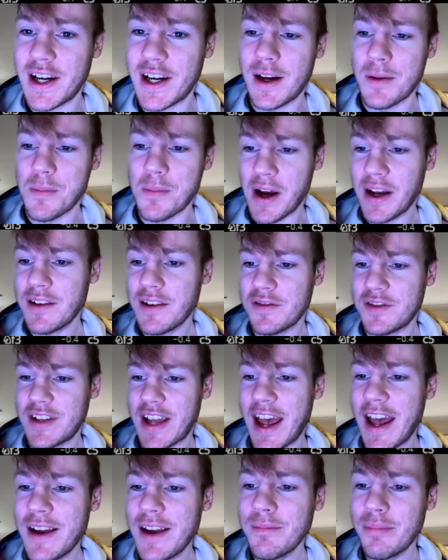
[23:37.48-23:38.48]
I give
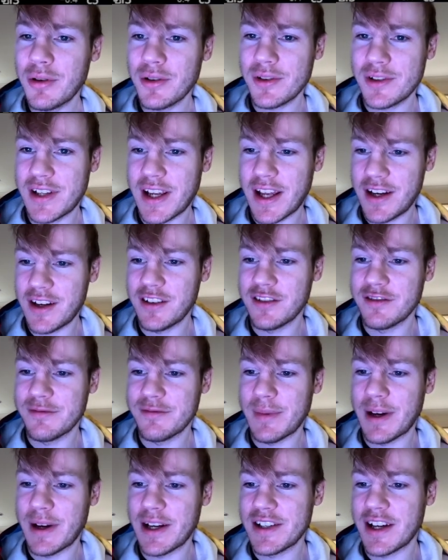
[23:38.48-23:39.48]
10% of my
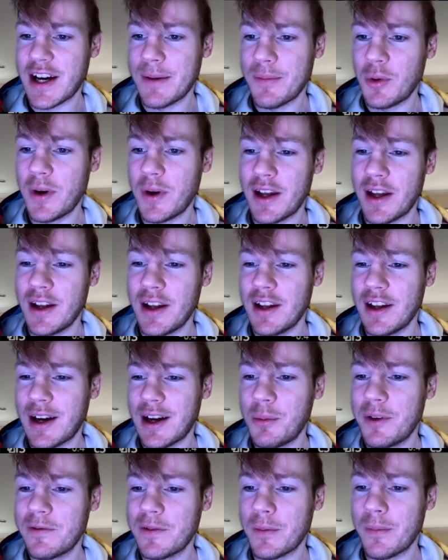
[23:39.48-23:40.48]
time away. I went
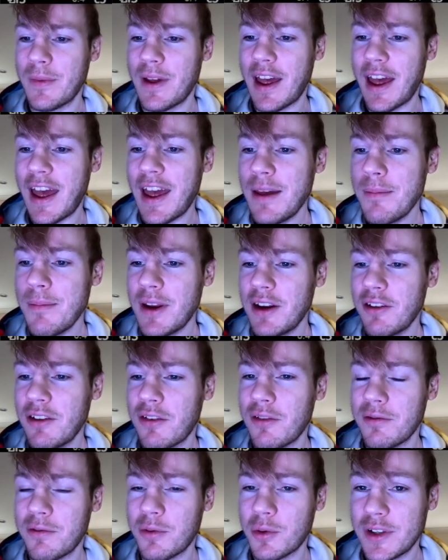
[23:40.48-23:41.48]
from 8 minutes and
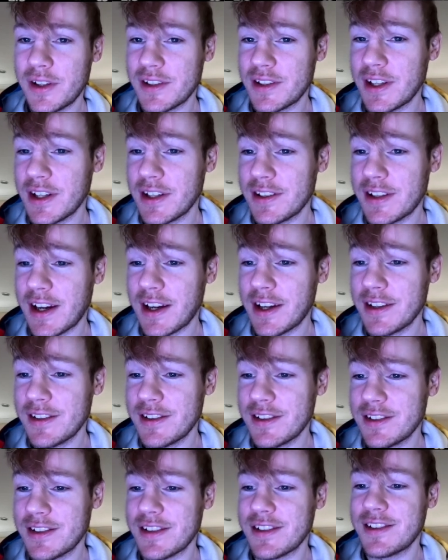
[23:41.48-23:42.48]
46 seconds
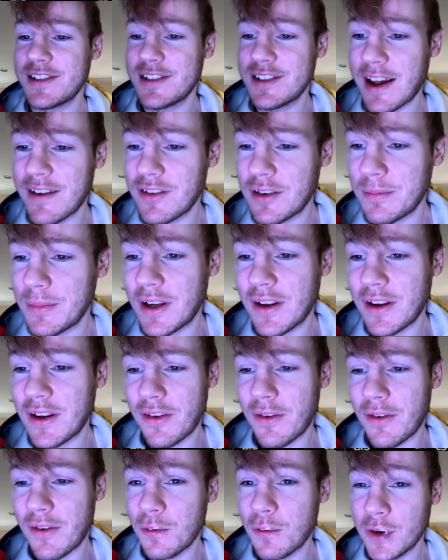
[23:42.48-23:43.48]
to 7 minutes and
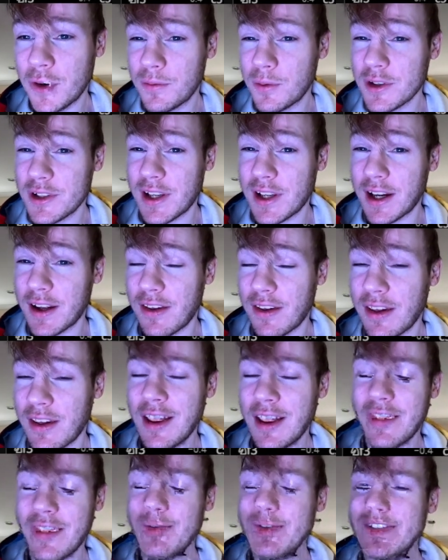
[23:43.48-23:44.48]
44 seconds. That
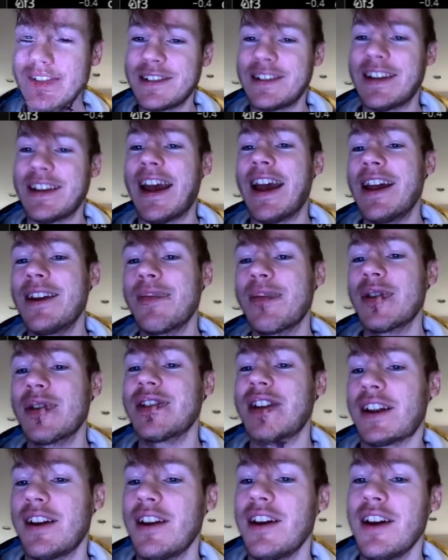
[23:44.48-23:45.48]
was 10%
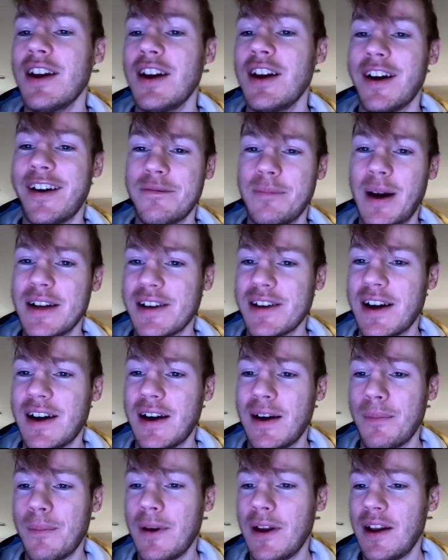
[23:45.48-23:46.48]
of my time
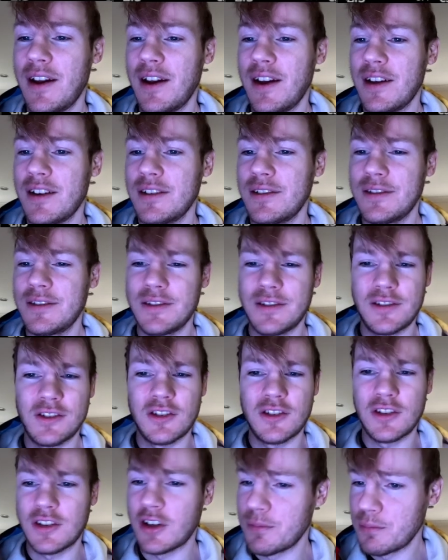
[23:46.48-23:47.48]

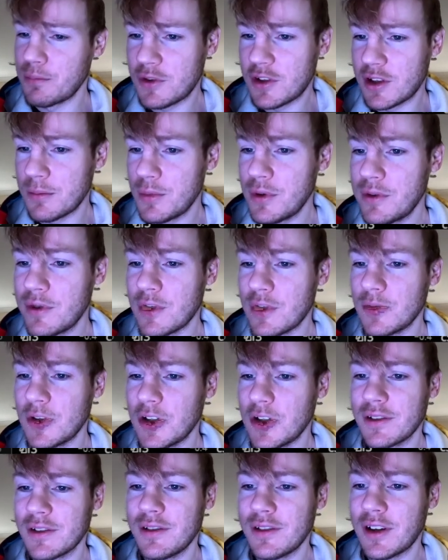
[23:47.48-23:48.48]
to move the rook
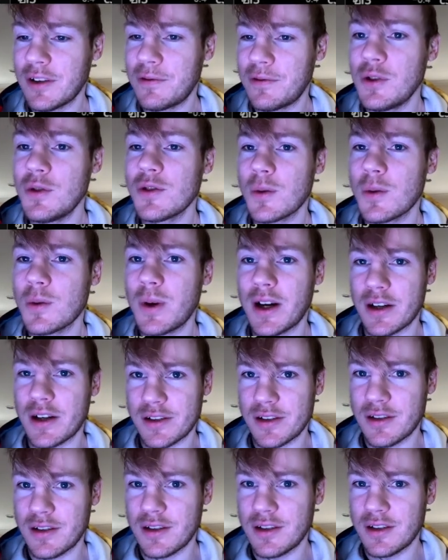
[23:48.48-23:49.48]
a few squares.
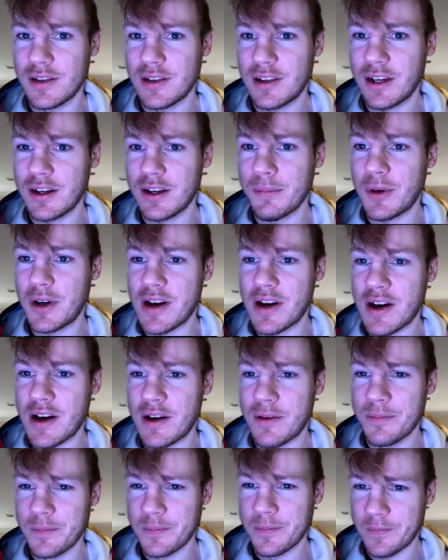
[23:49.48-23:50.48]
Like, come on now.
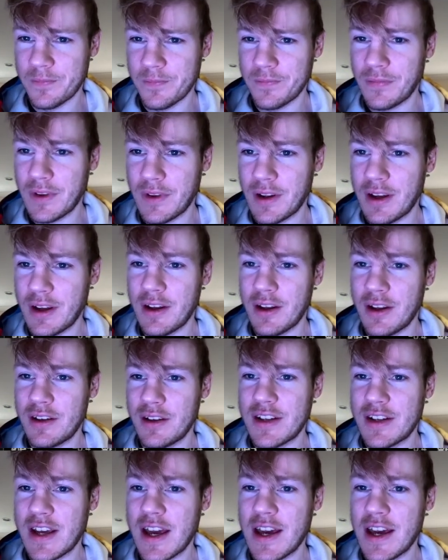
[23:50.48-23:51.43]
Take.